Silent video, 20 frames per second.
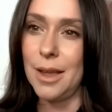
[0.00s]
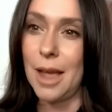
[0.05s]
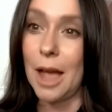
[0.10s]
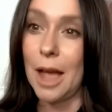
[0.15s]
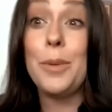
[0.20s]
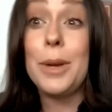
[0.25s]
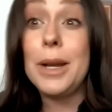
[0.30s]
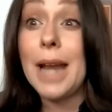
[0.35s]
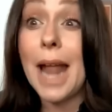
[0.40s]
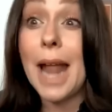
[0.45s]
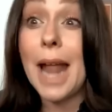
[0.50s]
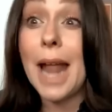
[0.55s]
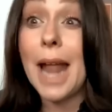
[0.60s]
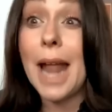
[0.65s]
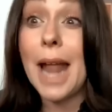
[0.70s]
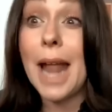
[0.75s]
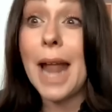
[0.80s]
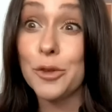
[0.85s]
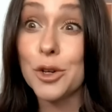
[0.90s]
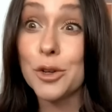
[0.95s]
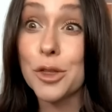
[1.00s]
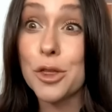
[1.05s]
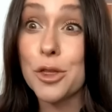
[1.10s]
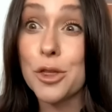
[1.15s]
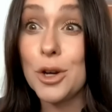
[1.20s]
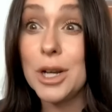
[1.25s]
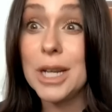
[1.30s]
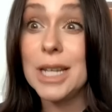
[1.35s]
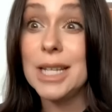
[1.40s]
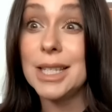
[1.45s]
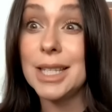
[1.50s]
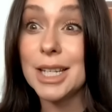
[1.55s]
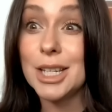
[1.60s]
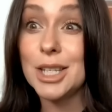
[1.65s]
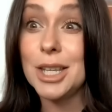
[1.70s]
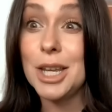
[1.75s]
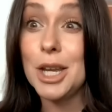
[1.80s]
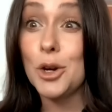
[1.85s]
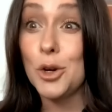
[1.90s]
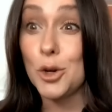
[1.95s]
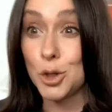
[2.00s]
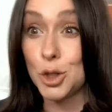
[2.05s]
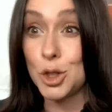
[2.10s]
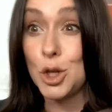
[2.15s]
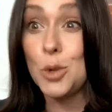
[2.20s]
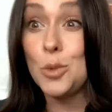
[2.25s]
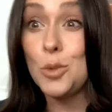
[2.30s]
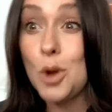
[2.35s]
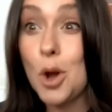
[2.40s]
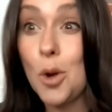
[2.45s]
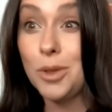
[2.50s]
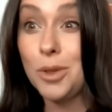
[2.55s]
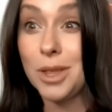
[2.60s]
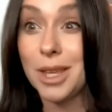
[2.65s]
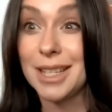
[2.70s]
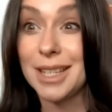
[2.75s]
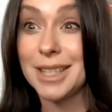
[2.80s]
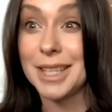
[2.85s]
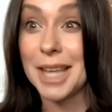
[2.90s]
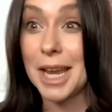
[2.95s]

I've been an actor for 36 years. You know this.